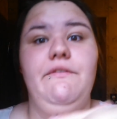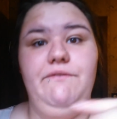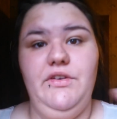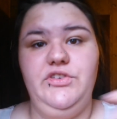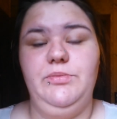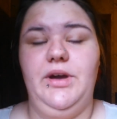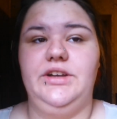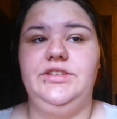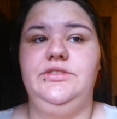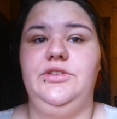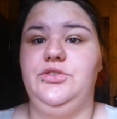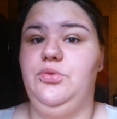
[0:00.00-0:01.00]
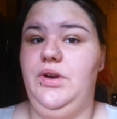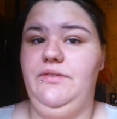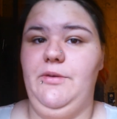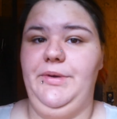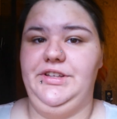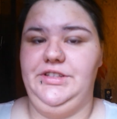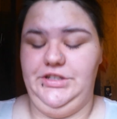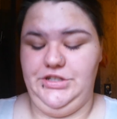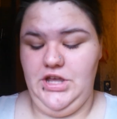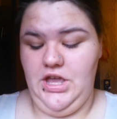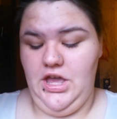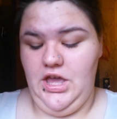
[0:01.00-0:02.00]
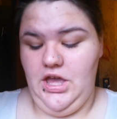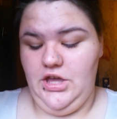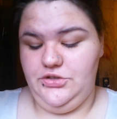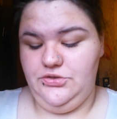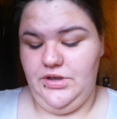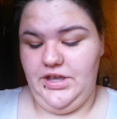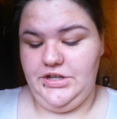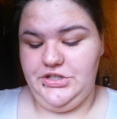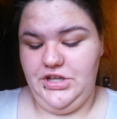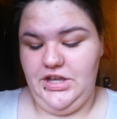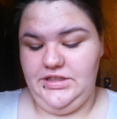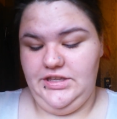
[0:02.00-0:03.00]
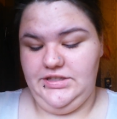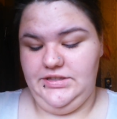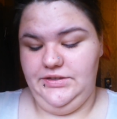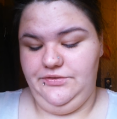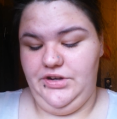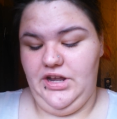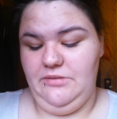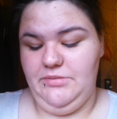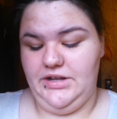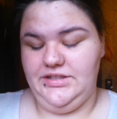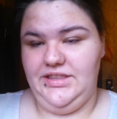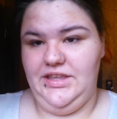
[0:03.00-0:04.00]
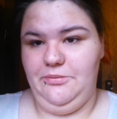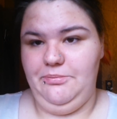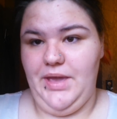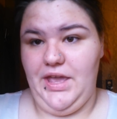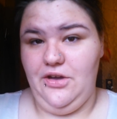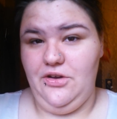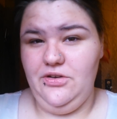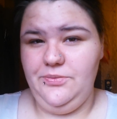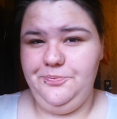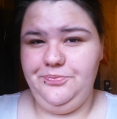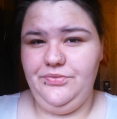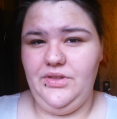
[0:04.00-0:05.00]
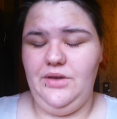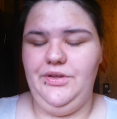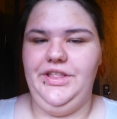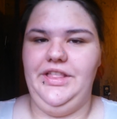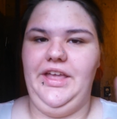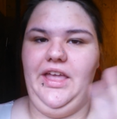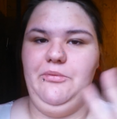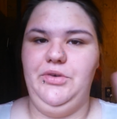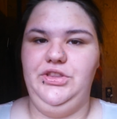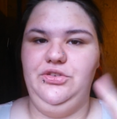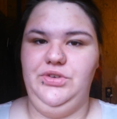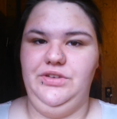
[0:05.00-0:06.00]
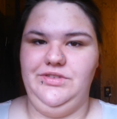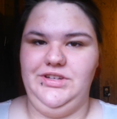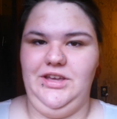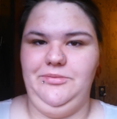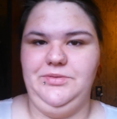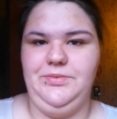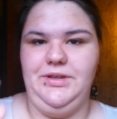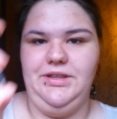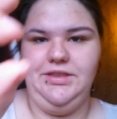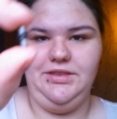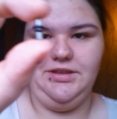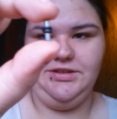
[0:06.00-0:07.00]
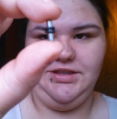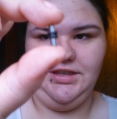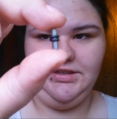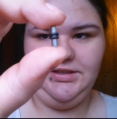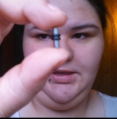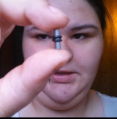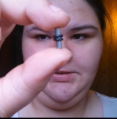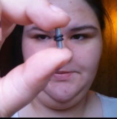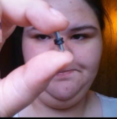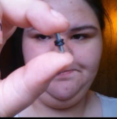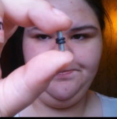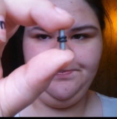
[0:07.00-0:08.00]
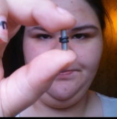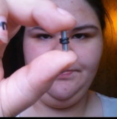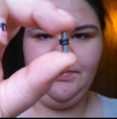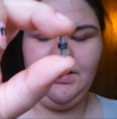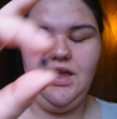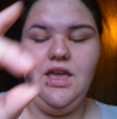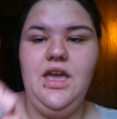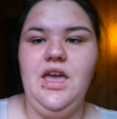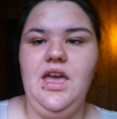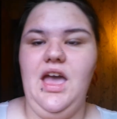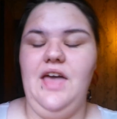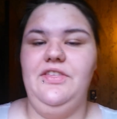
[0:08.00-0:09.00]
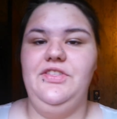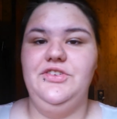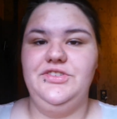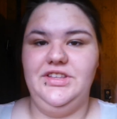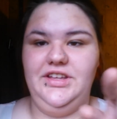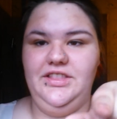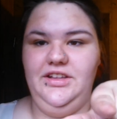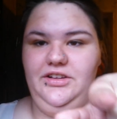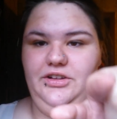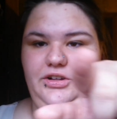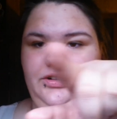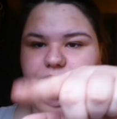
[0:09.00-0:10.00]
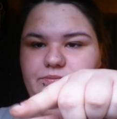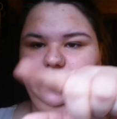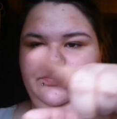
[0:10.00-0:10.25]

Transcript: $50. They're $25 each. So I actually got these for $9, and they're pale. Well, they come with 2 different types, but there's these things, and then there's like the little